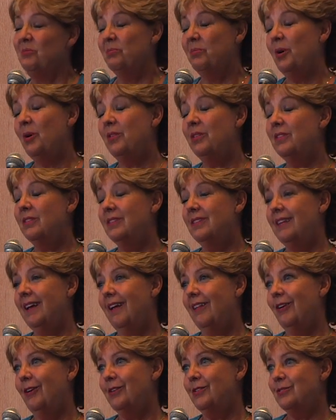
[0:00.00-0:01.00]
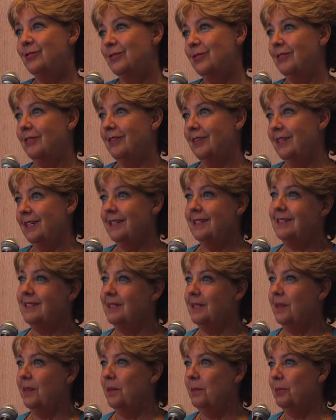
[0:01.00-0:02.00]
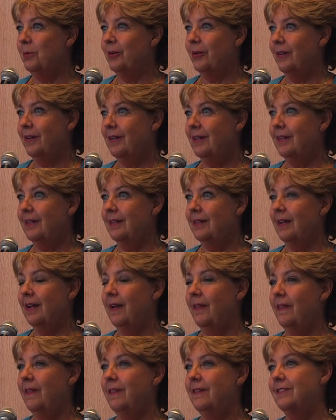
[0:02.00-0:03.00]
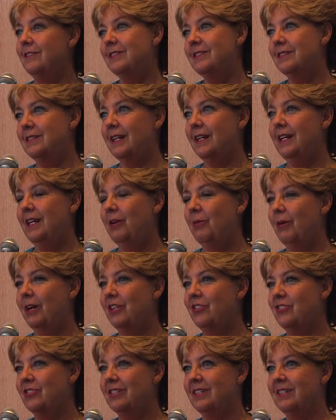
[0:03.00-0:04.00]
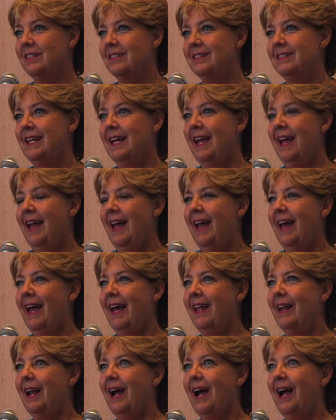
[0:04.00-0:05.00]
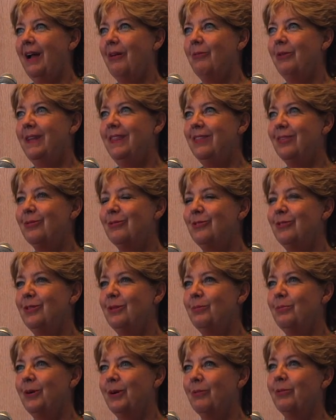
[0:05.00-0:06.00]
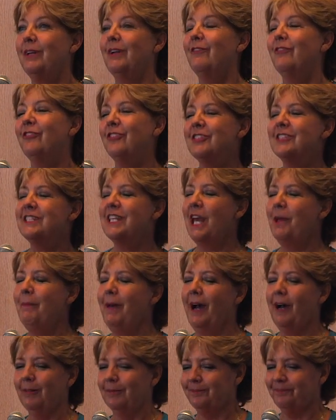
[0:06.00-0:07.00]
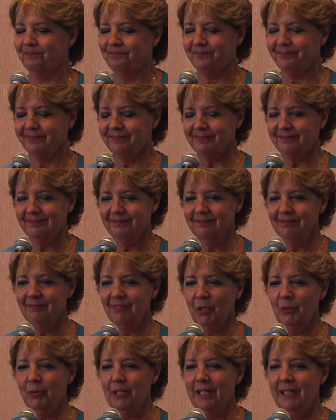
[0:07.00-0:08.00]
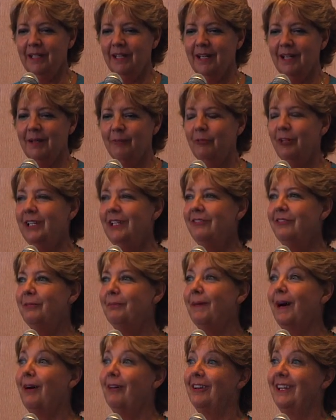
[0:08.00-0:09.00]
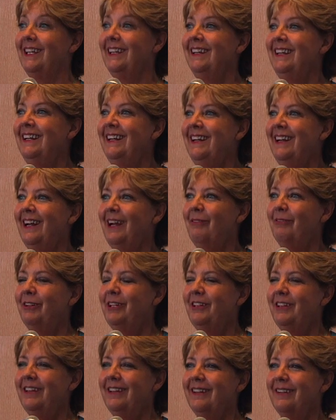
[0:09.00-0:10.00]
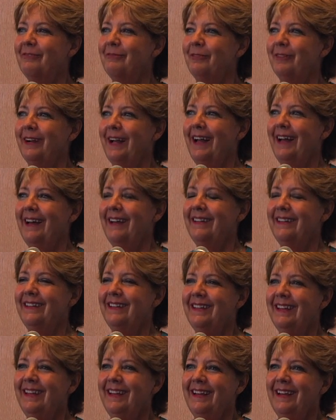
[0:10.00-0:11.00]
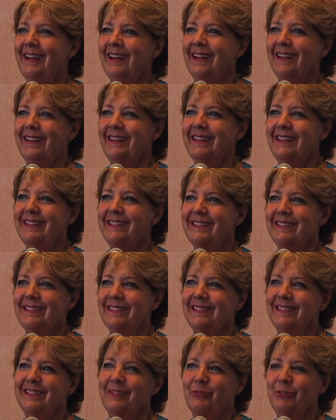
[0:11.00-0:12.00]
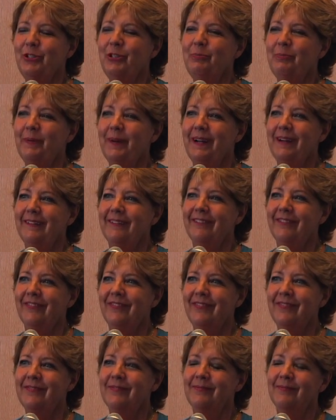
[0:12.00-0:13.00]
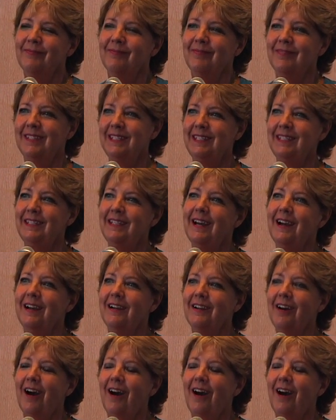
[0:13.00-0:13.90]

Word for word: both tell our stories in the book, and then there's study questions. And I went through the book when it first came out. We, um, we live in Maui, and we had this group of young